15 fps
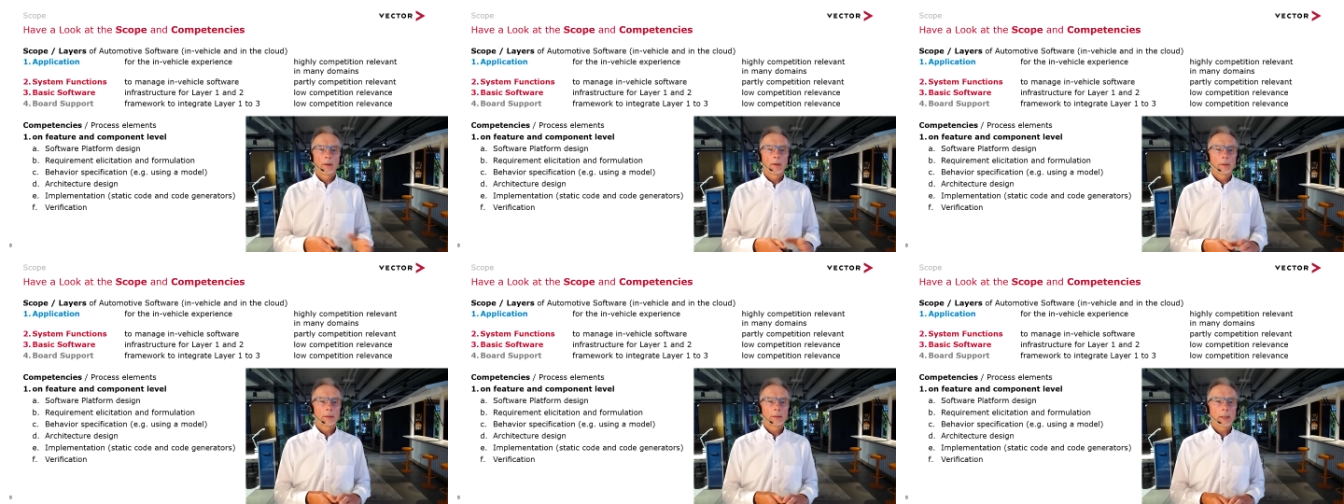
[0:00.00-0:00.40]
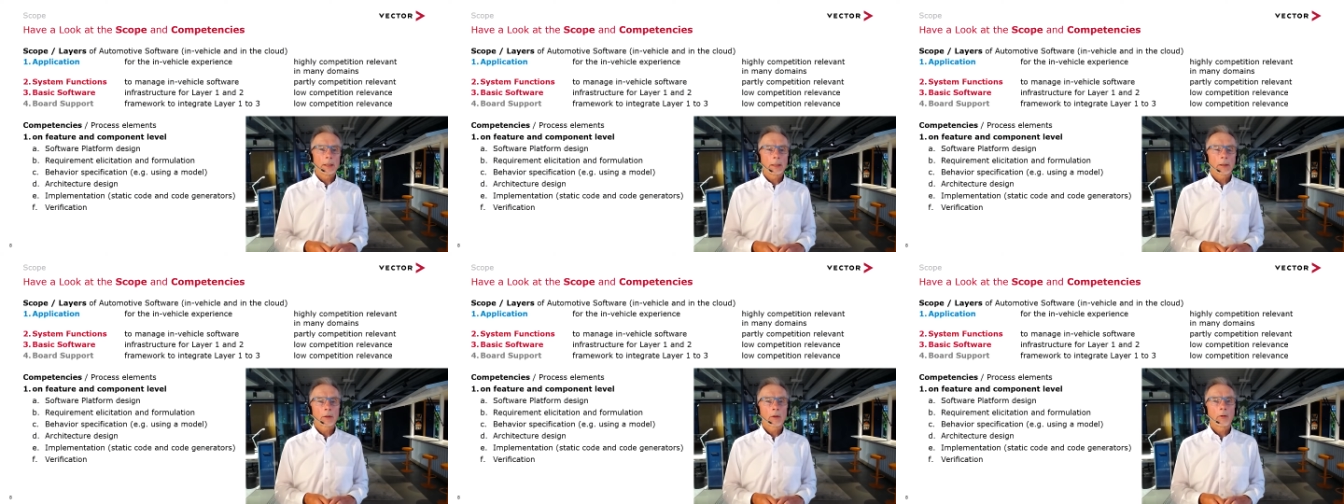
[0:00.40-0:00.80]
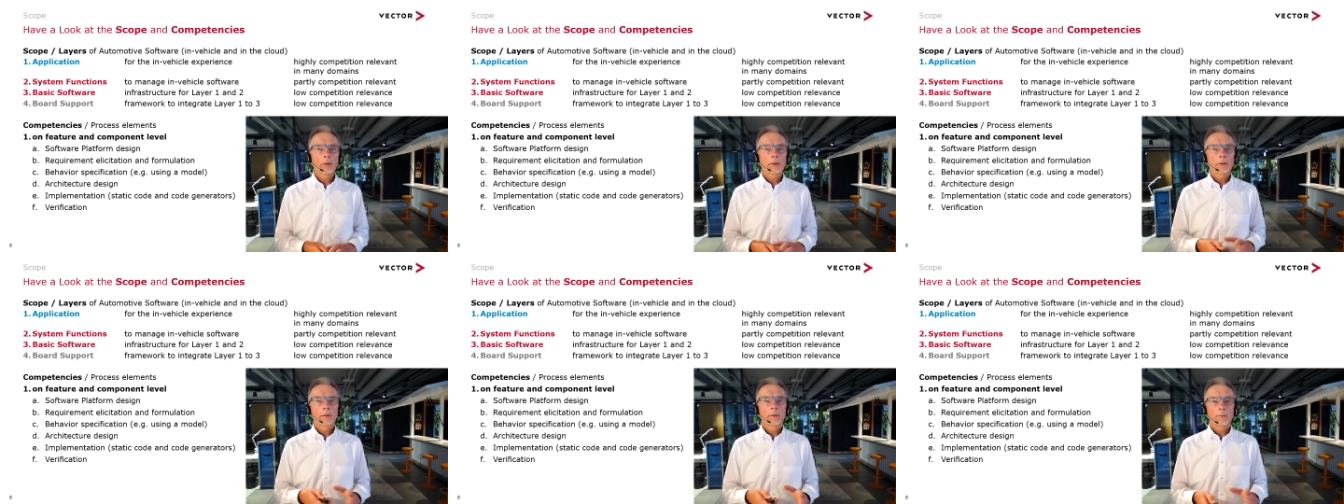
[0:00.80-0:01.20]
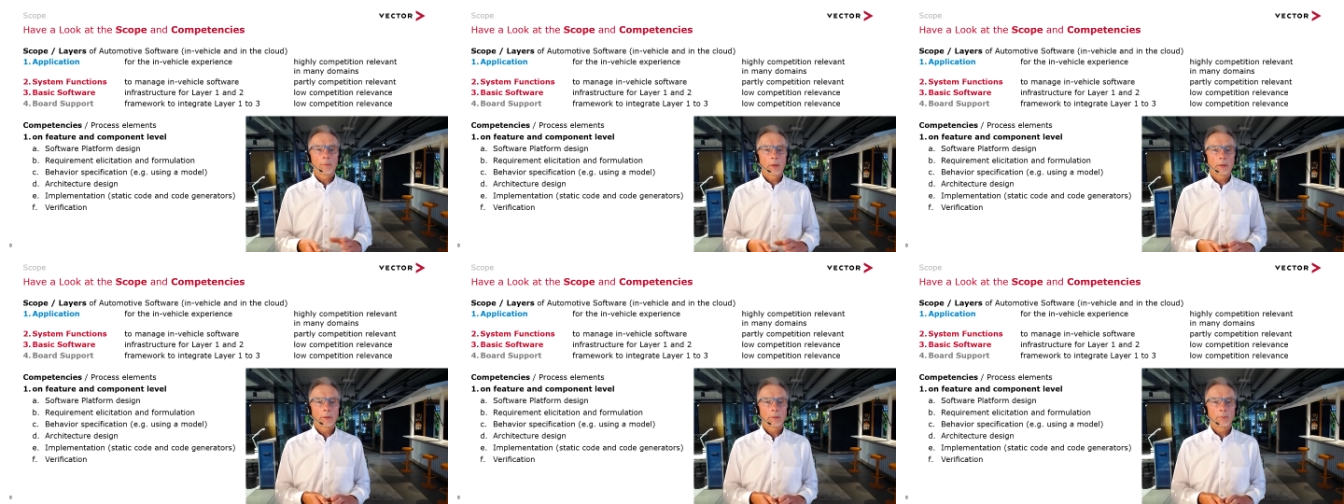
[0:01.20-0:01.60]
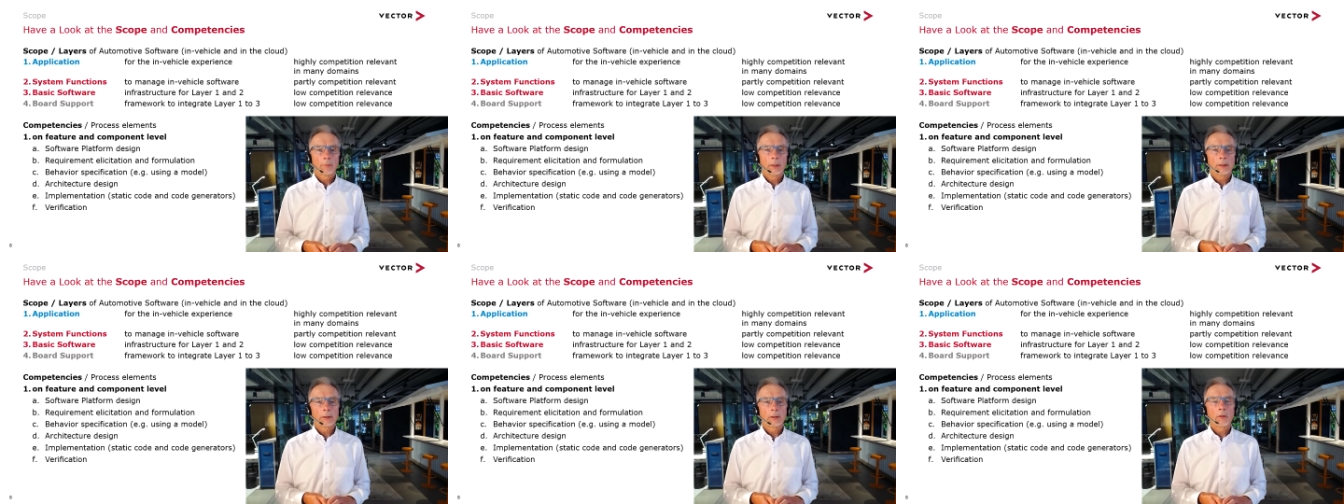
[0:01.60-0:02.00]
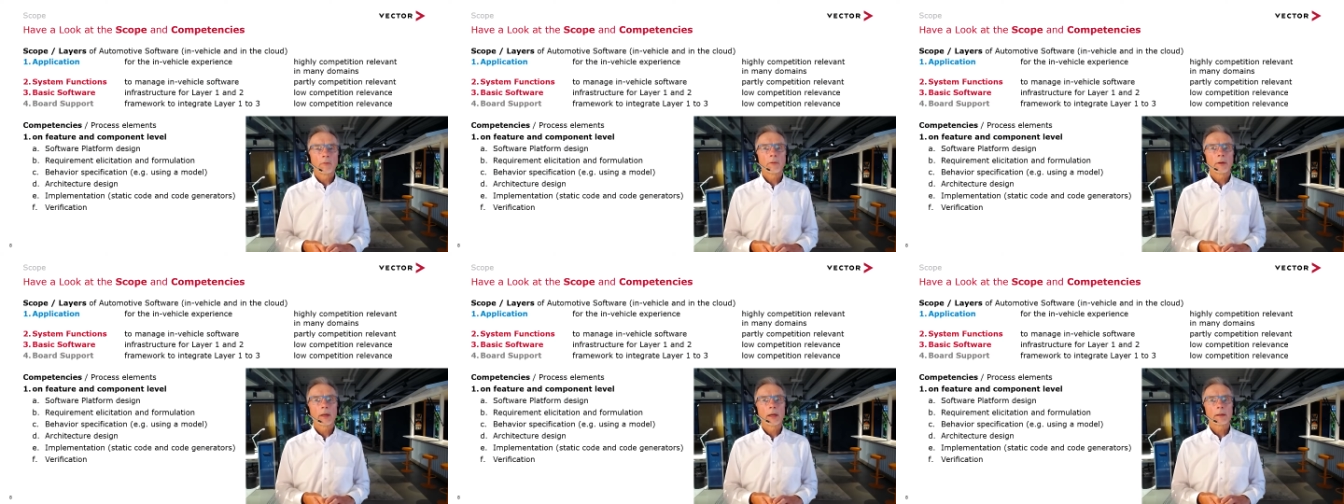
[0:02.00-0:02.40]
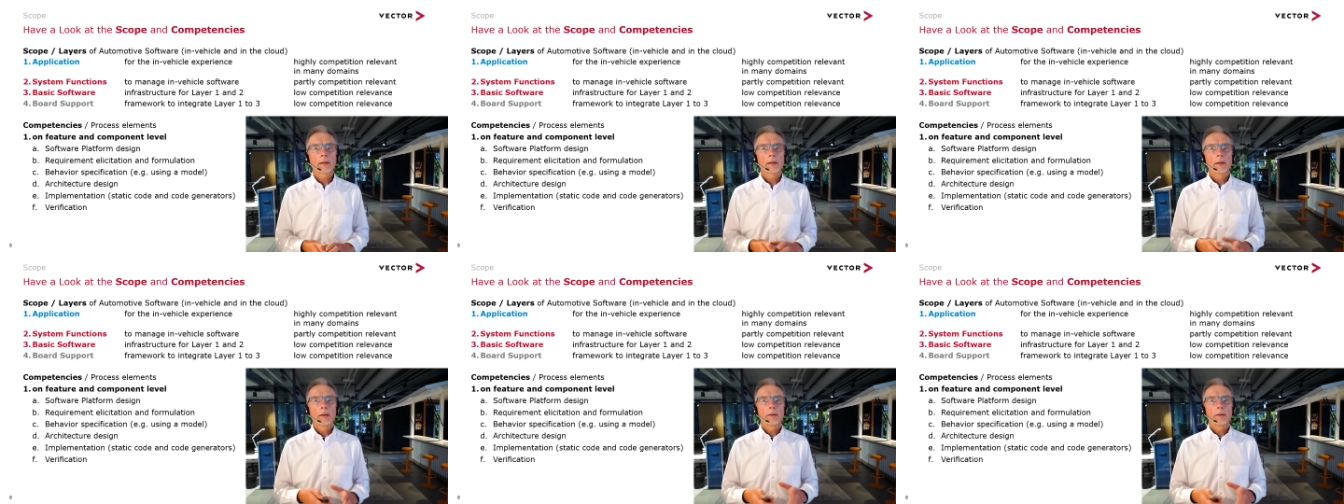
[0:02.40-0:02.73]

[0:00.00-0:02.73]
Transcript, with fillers: static code, but please don't forget